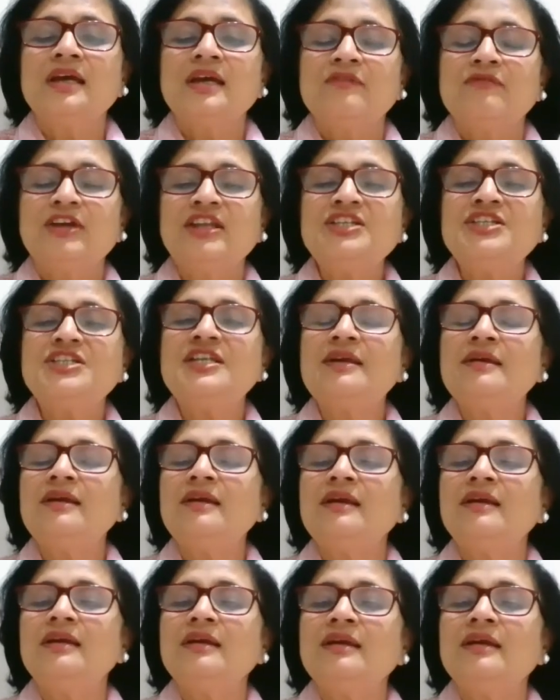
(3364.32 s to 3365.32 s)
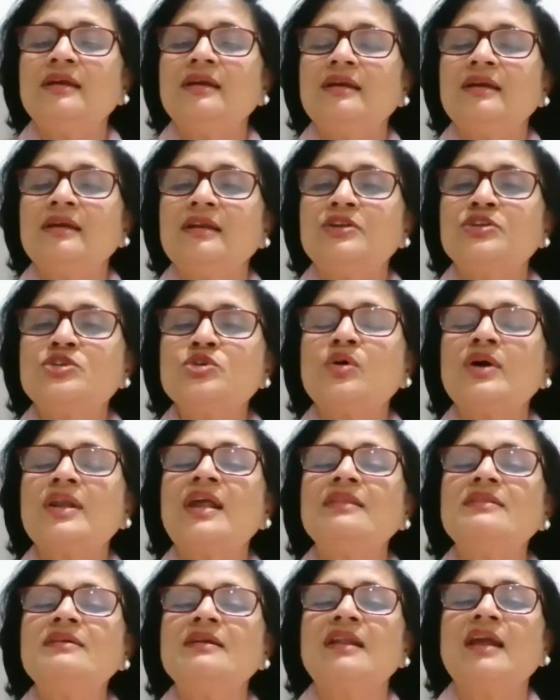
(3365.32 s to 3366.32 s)
when she took
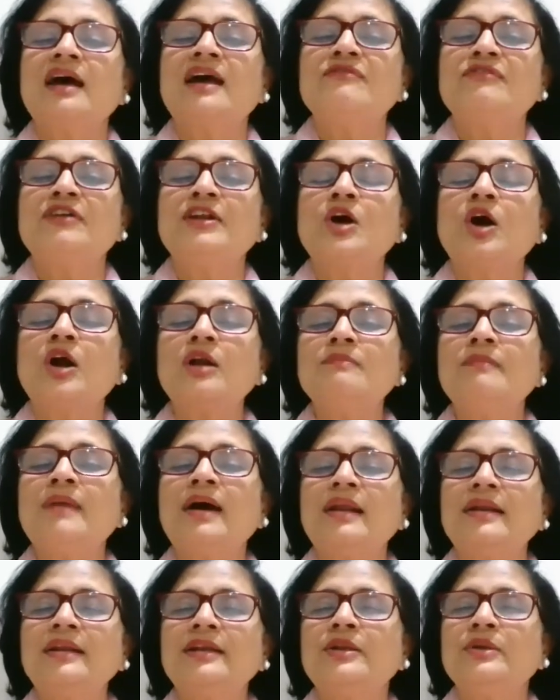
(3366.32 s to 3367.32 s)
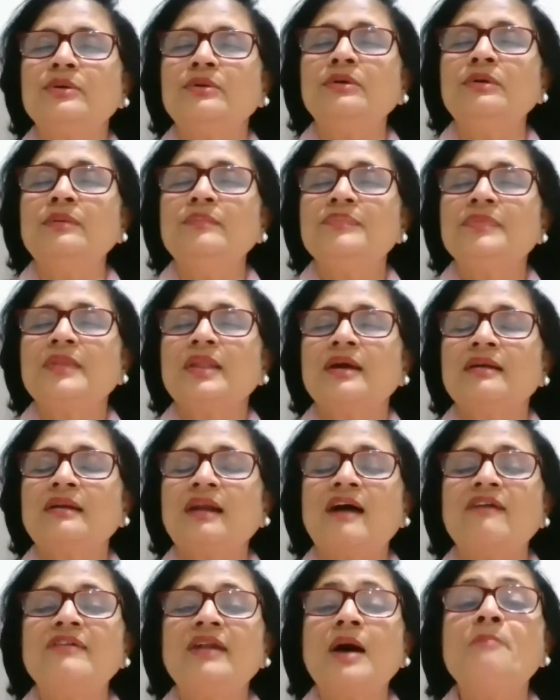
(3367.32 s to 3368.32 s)
another life and got married to
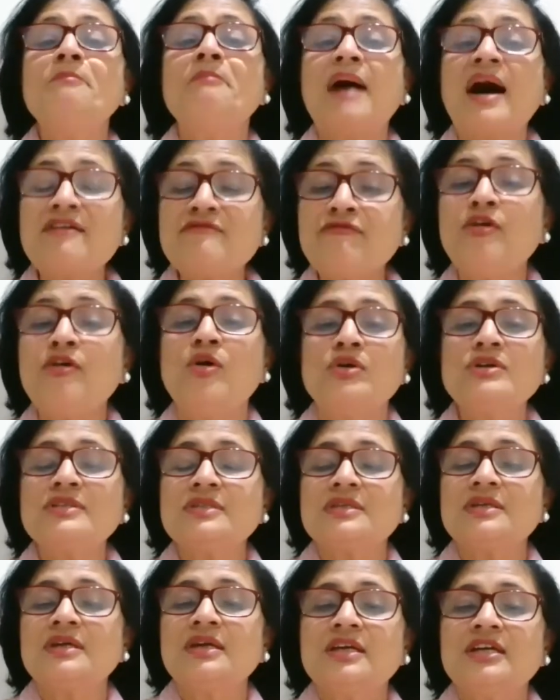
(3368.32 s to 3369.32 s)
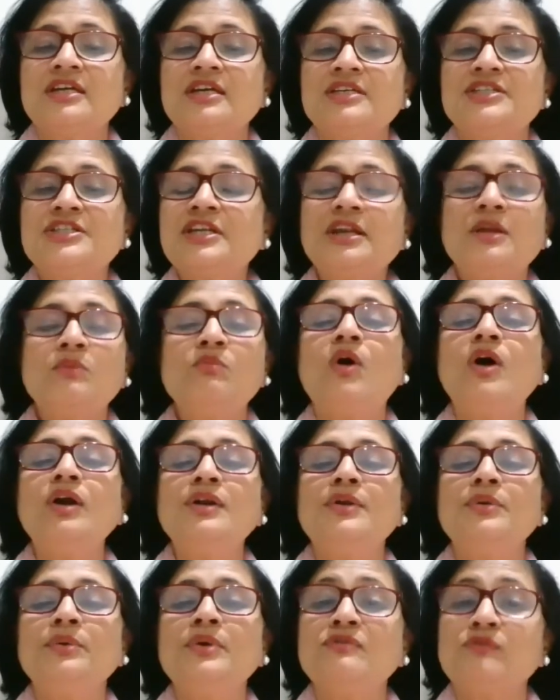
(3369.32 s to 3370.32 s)
Ravana by force, she didn't
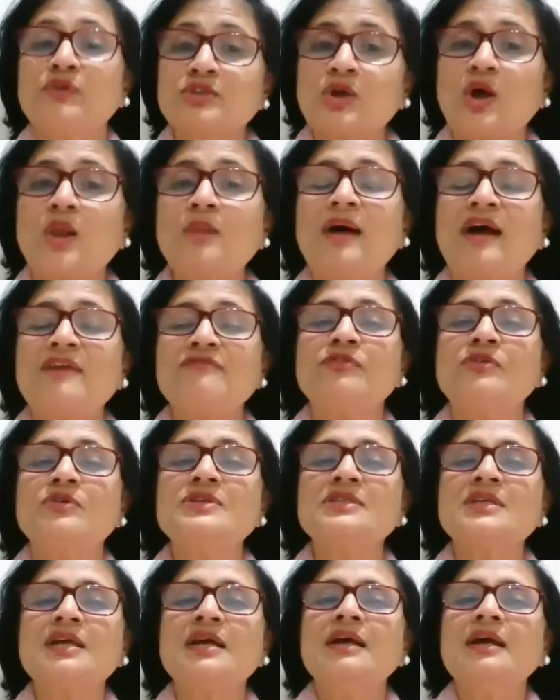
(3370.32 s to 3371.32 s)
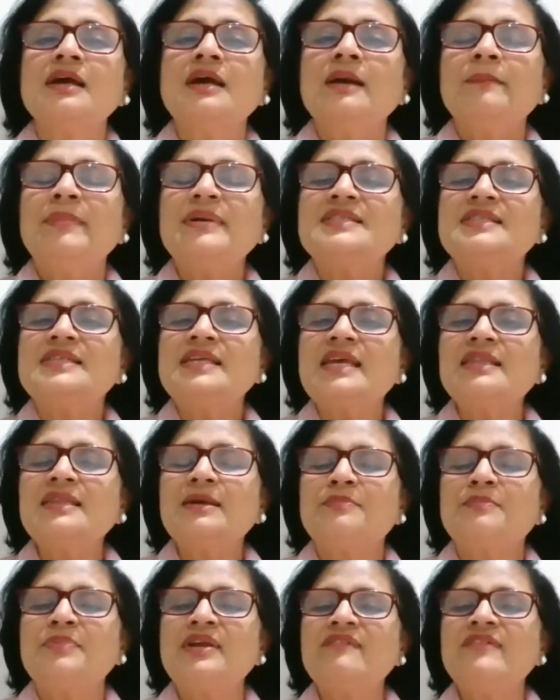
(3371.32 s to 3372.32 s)
want to, it was all by force. But see,
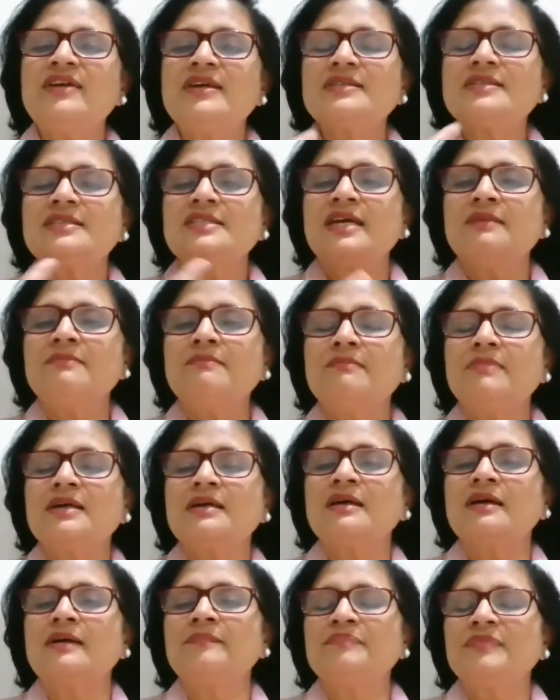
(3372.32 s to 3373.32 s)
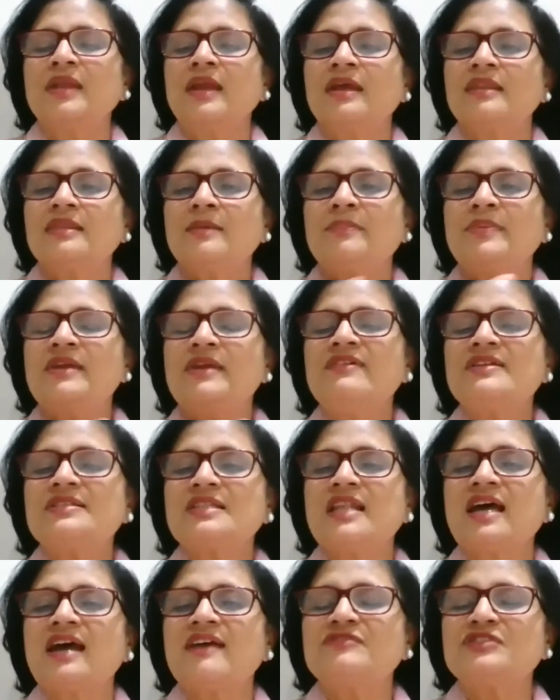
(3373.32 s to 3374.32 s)
the previous janma, the previous
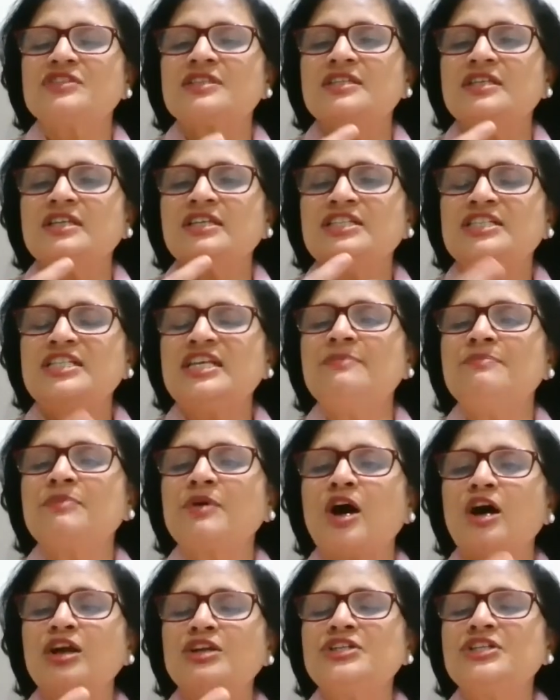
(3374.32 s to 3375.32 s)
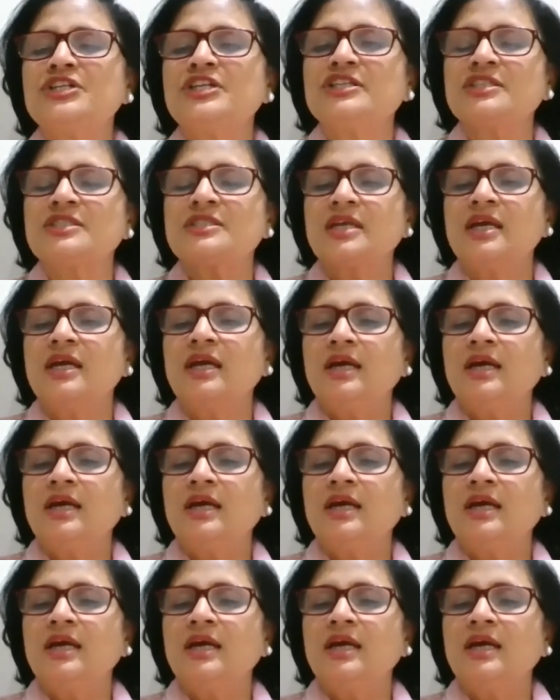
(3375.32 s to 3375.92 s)
life's deep conscious